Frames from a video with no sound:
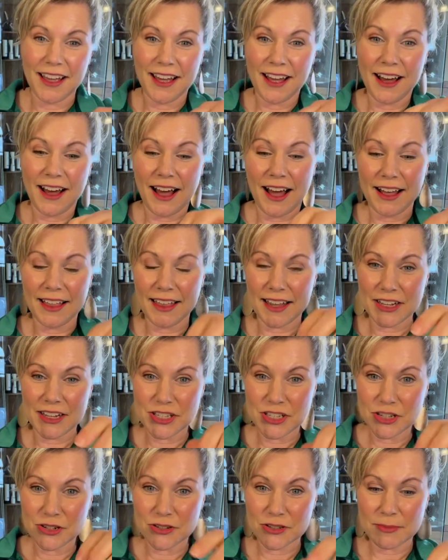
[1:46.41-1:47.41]
I like to
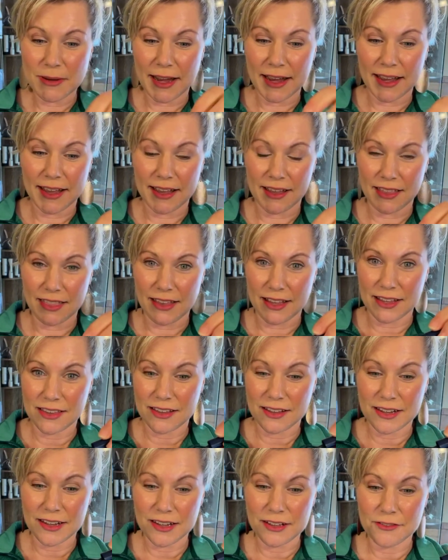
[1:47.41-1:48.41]
use my
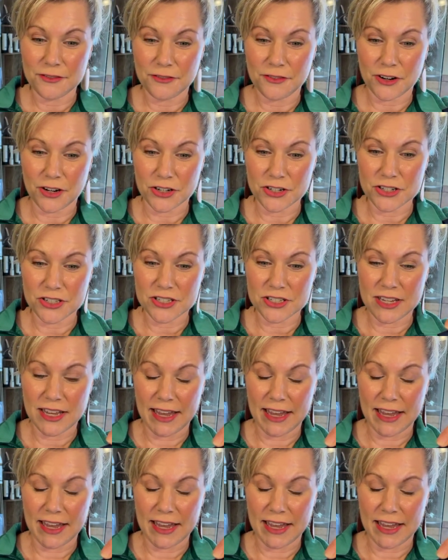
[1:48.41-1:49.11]
lengthening first,